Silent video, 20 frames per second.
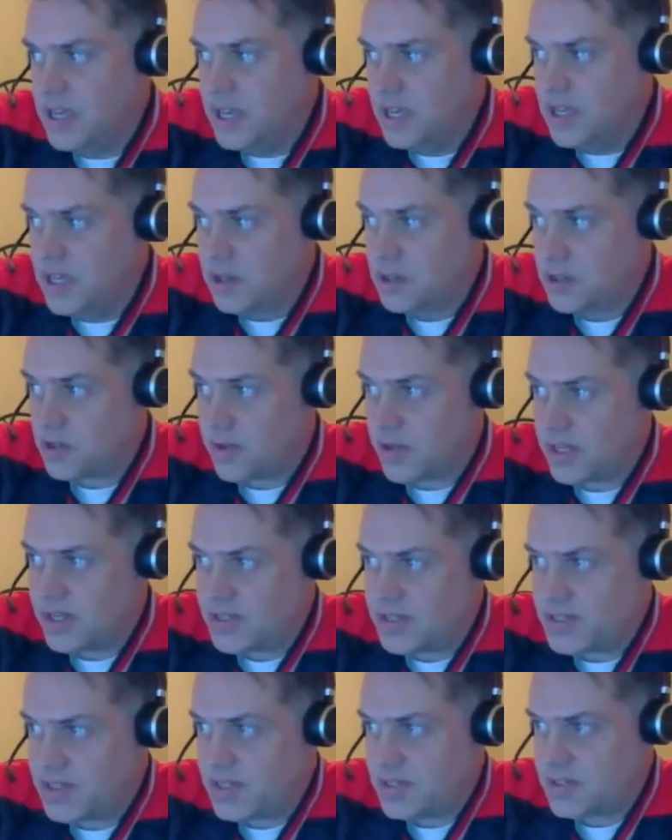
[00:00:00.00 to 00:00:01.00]
He also had an
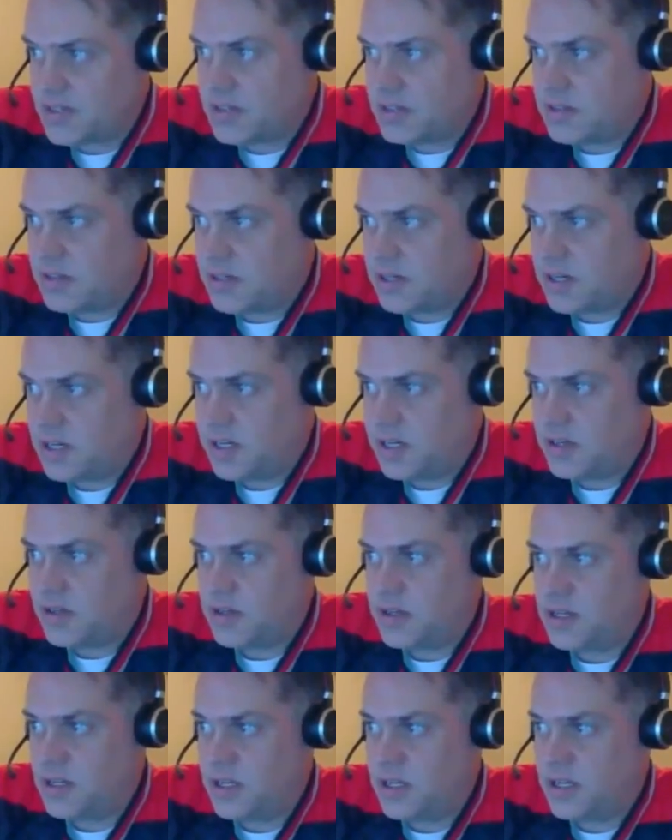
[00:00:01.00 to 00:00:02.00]
assist
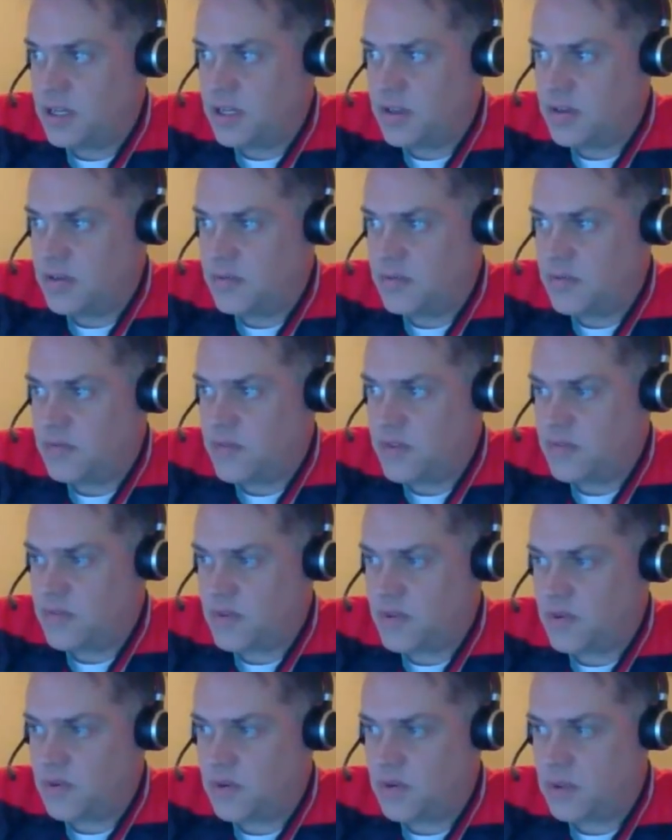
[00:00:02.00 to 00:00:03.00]
on the 5th
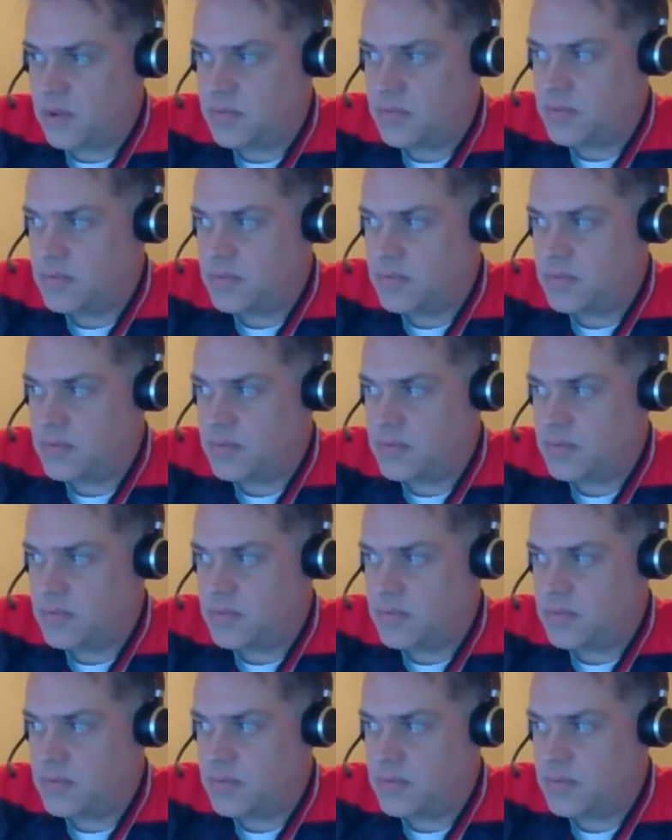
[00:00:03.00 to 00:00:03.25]
goal.